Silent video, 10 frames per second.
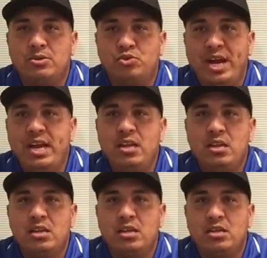train,
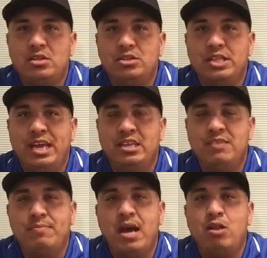they
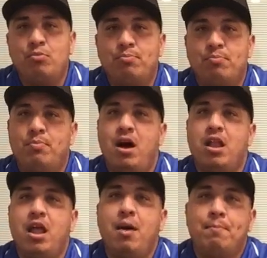developed a
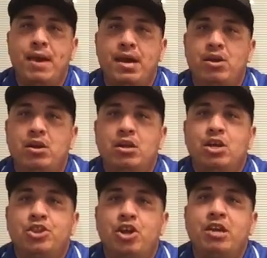lot better,
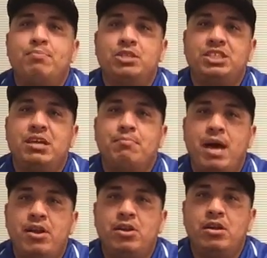30%
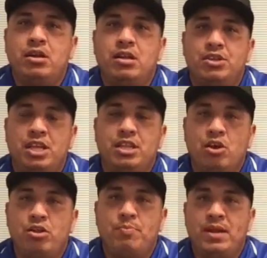better than the
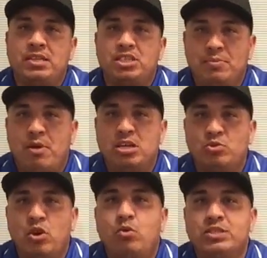other players that the
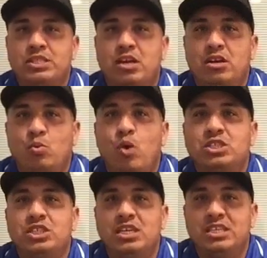parents were always there
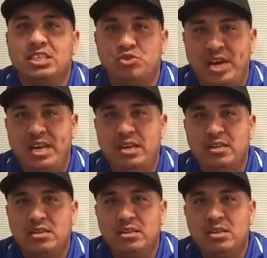watching at the training.
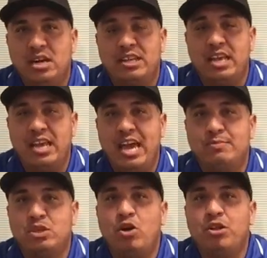At the
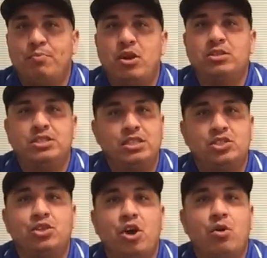games, all the parents
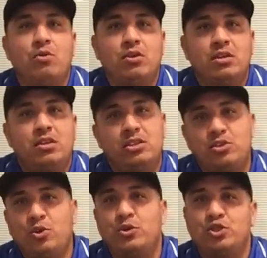needs to go
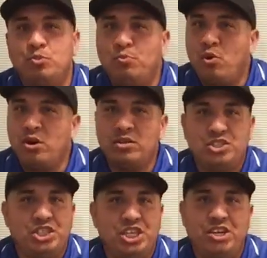and
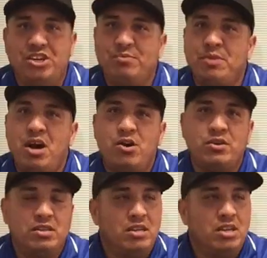support, cheer him
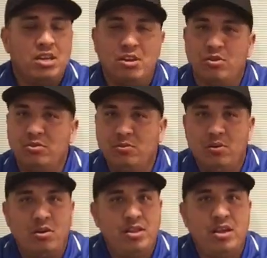out, you know, do
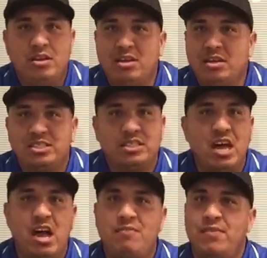all the good
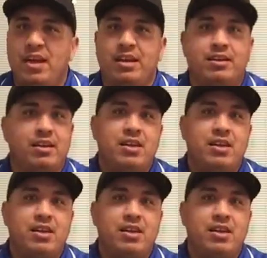stuff like,